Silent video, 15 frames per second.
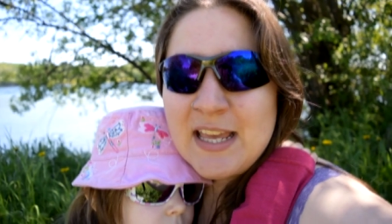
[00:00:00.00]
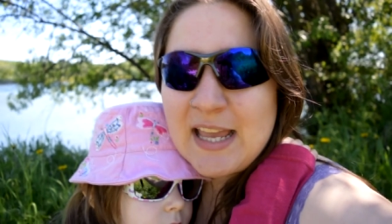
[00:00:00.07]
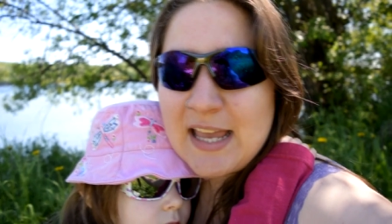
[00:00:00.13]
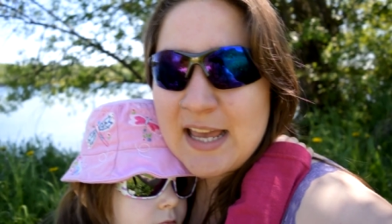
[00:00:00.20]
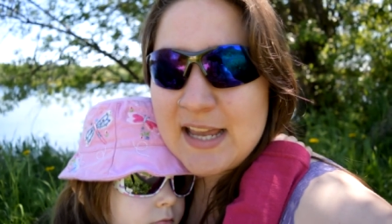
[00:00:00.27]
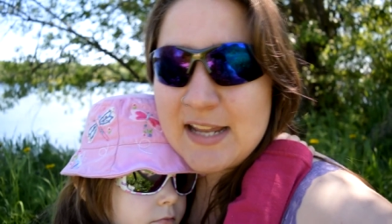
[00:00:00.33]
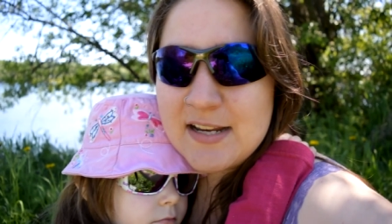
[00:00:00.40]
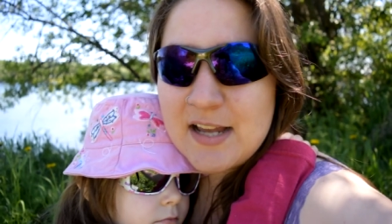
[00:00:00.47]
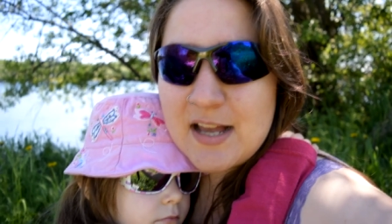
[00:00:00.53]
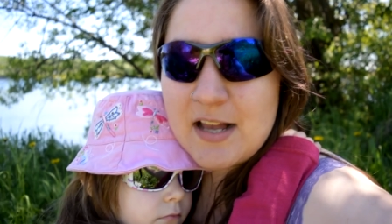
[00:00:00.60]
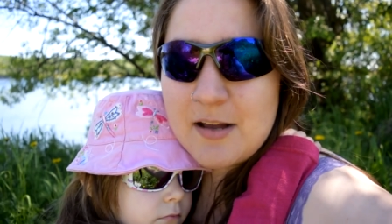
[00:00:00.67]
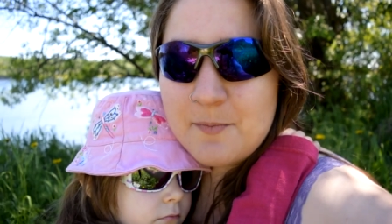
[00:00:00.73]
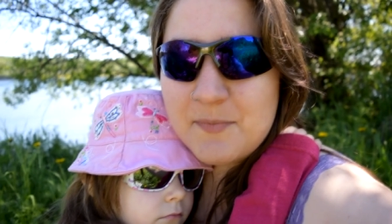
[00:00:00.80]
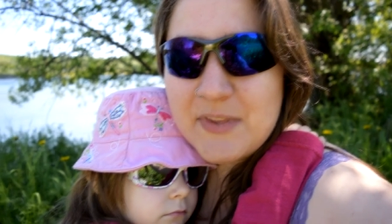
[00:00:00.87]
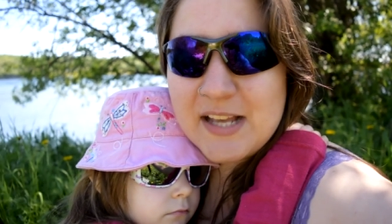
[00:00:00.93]
And
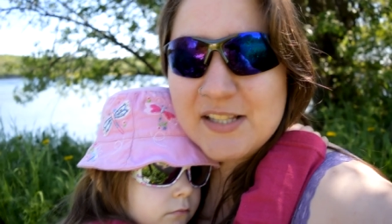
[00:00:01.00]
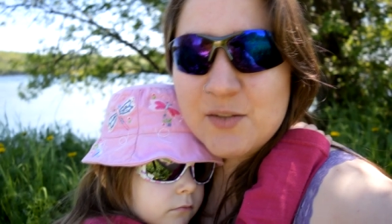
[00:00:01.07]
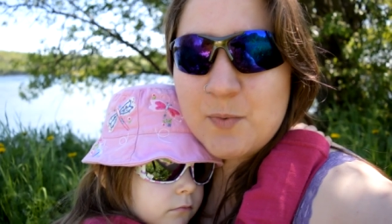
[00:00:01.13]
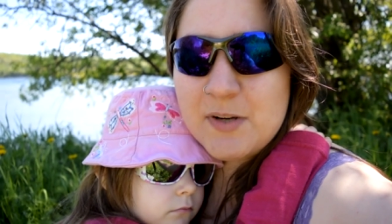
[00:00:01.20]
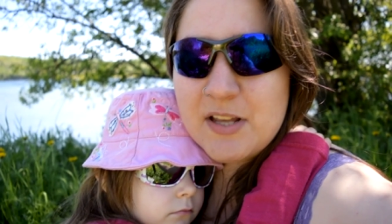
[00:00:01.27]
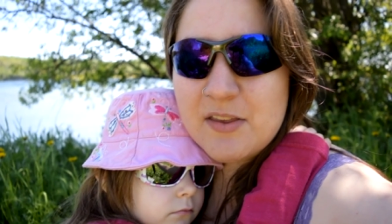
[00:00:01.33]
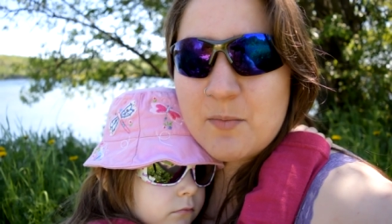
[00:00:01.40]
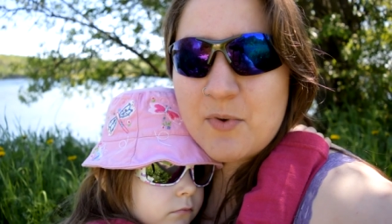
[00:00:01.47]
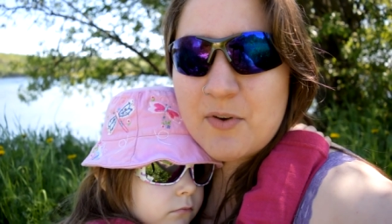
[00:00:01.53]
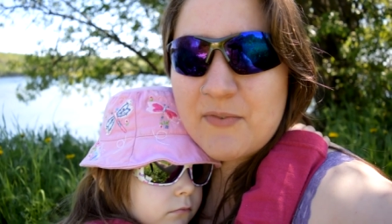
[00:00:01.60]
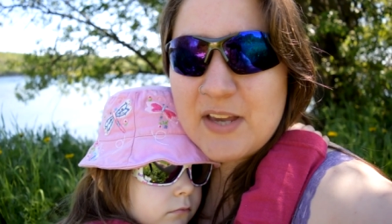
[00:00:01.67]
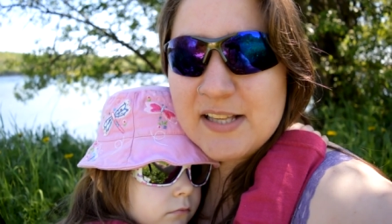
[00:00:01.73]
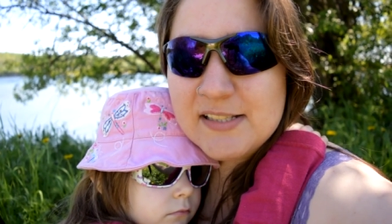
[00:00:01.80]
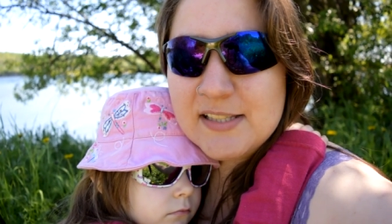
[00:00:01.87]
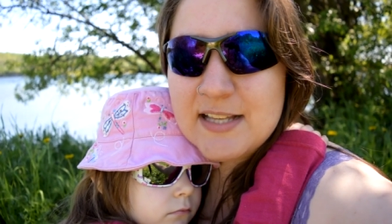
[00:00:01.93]
um, that's one of the
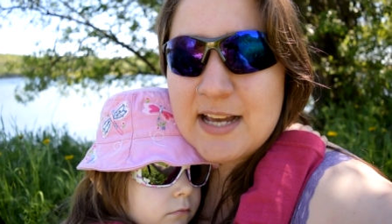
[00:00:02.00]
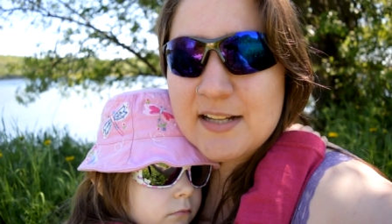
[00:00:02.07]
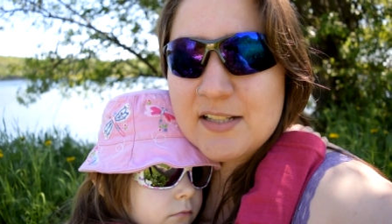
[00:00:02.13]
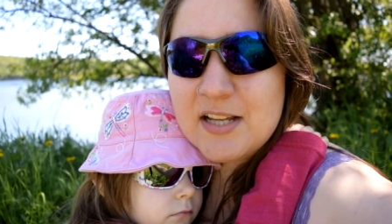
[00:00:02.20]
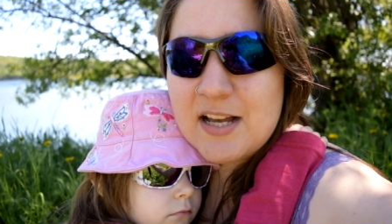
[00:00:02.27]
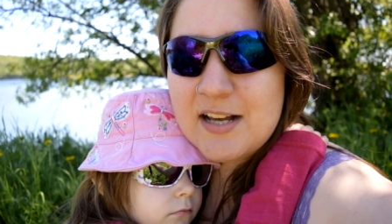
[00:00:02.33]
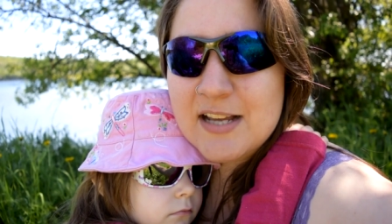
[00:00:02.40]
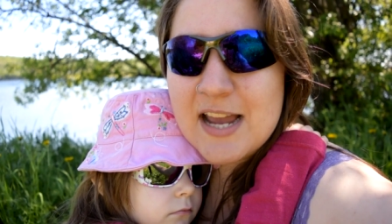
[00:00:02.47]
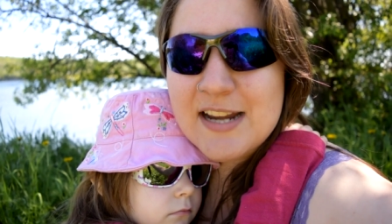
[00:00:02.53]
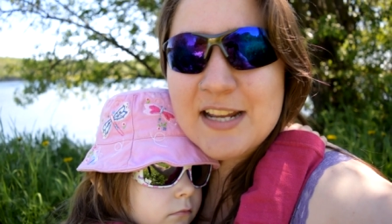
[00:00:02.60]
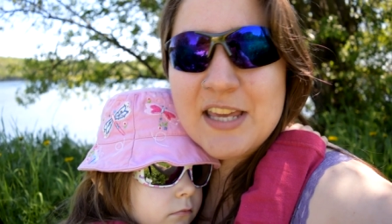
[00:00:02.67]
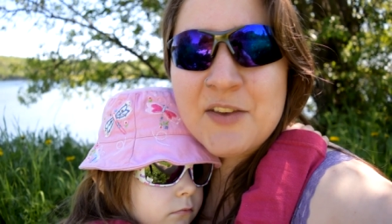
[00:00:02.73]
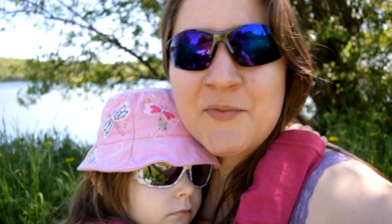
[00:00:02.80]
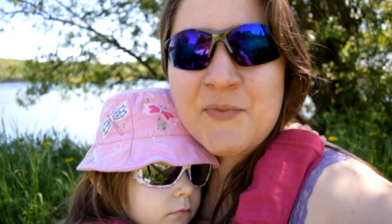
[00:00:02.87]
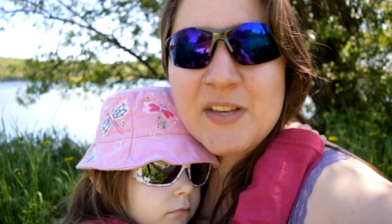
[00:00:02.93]
movies that uh, kind
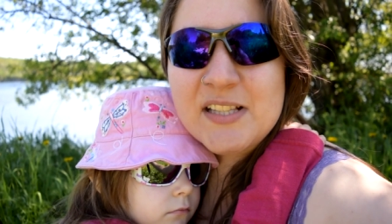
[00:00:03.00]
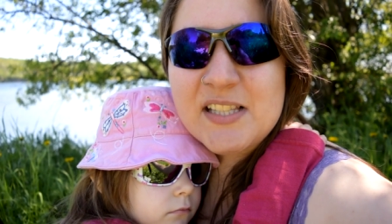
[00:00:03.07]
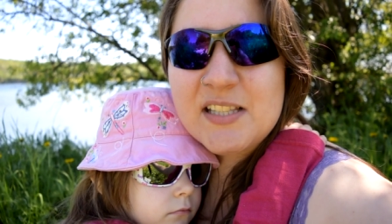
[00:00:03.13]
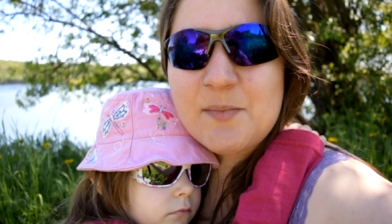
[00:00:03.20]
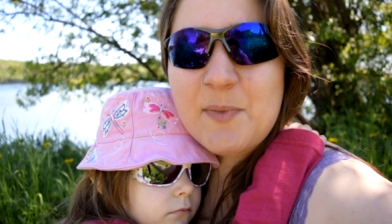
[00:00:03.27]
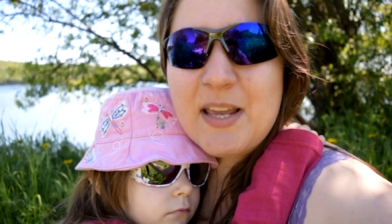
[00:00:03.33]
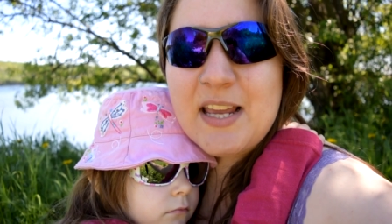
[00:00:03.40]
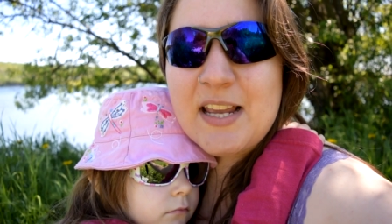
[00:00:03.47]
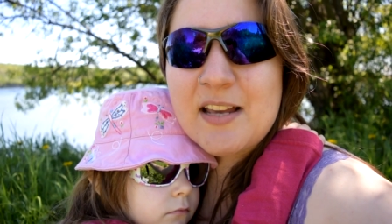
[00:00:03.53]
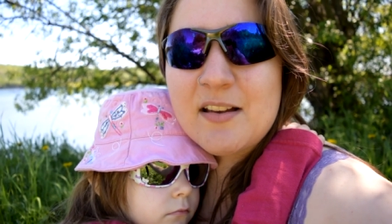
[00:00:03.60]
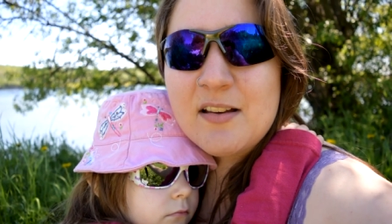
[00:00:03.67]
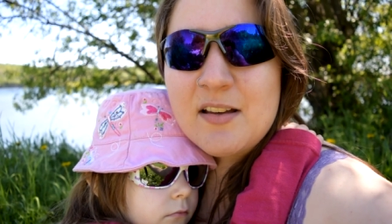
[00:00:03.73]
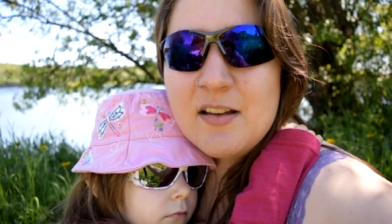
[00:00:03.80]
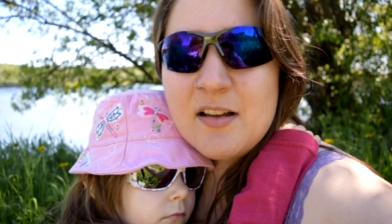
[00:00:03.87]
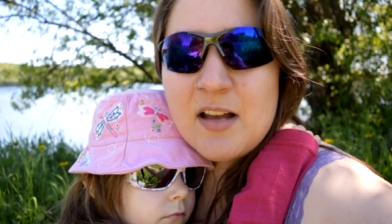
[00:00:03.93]
of convinced me
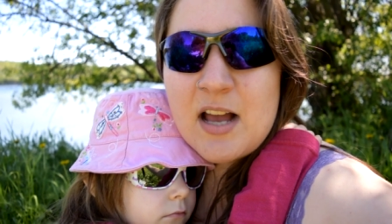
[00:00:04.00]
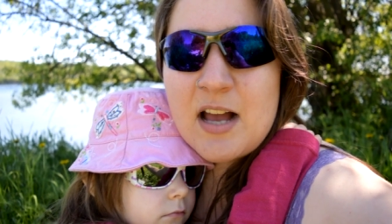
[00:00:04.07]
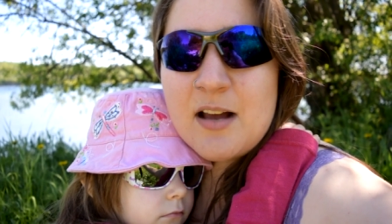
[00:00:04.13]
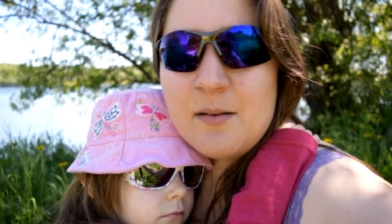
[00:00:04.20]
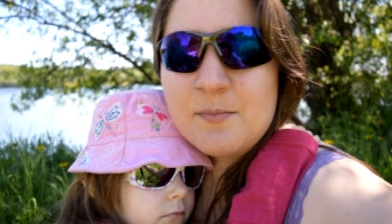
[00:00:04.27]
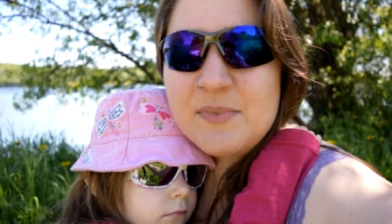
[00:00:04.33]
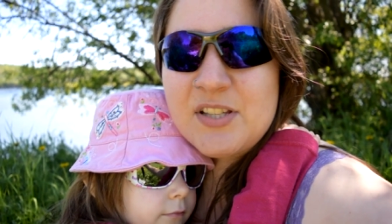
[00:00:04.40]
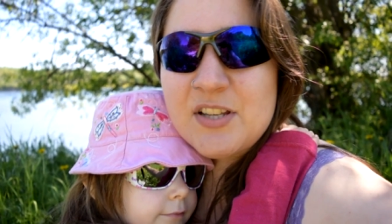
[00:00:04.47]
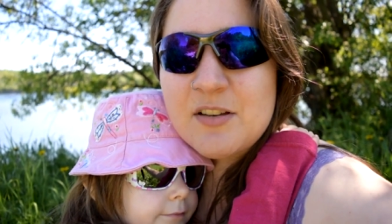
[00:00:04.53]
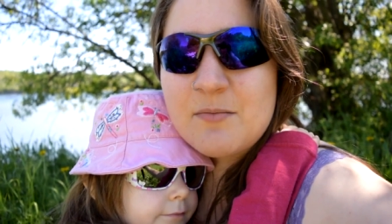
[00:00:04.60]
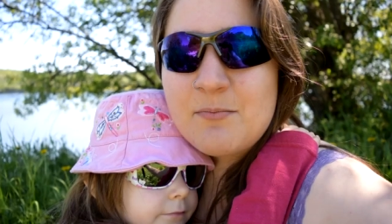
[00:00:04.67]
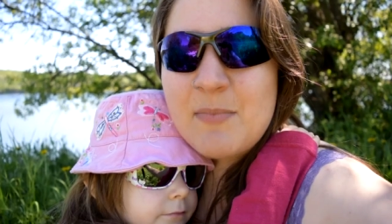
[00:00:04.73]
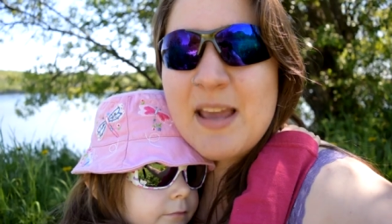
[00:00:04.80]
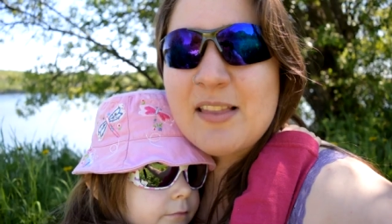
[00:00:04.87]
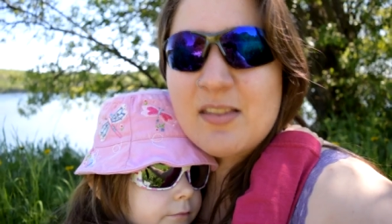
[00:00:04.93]
um,
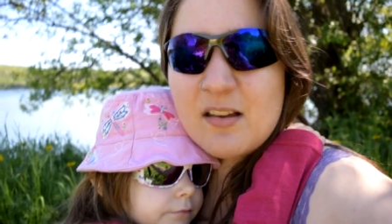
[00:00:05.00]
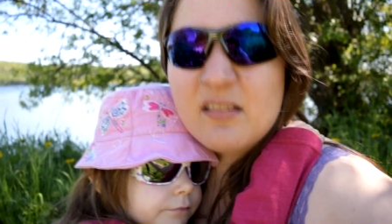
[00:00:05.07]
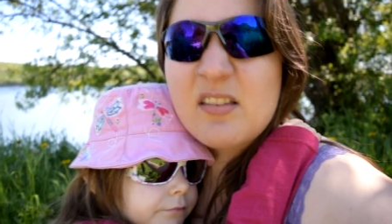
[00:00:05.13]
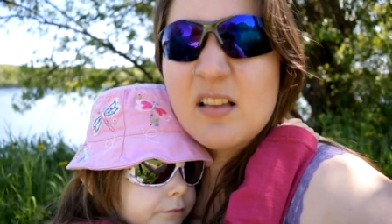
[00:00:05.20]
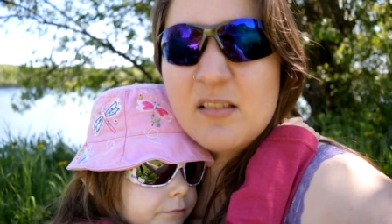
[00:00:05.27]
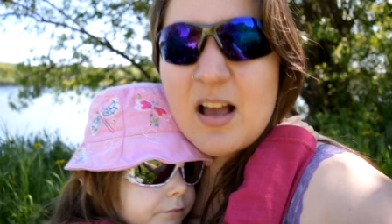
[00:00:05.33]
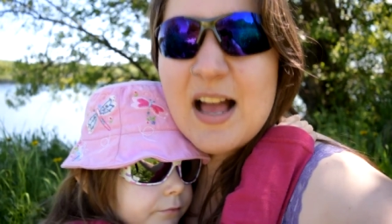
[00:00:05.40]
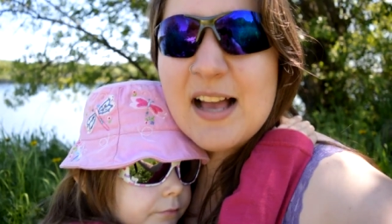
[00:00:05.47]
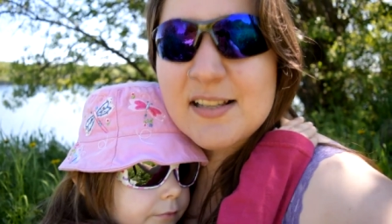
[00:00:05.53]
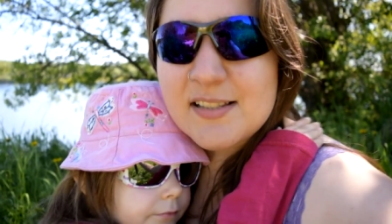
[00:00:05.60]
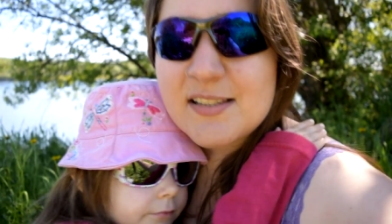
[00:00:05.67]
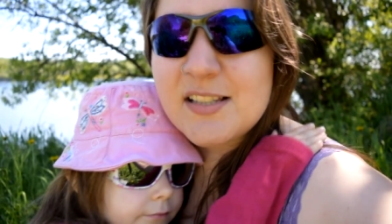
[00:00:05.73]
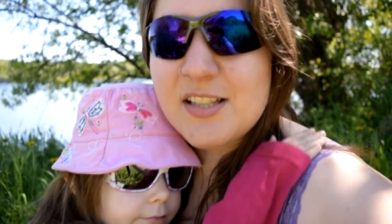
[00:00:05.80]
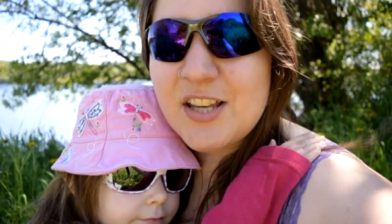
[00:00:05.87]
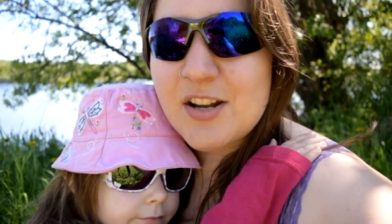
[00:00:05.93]
to make the, the
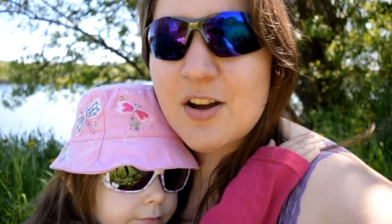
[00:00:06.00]
Lost, you